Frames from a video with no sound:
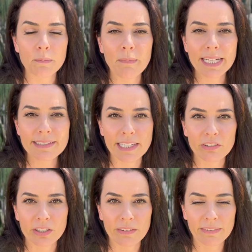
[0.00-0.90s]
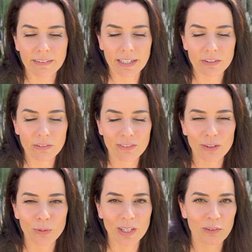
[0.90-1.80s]
Meditation styles
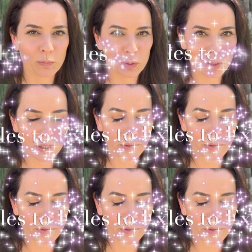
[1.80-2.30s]
to explore.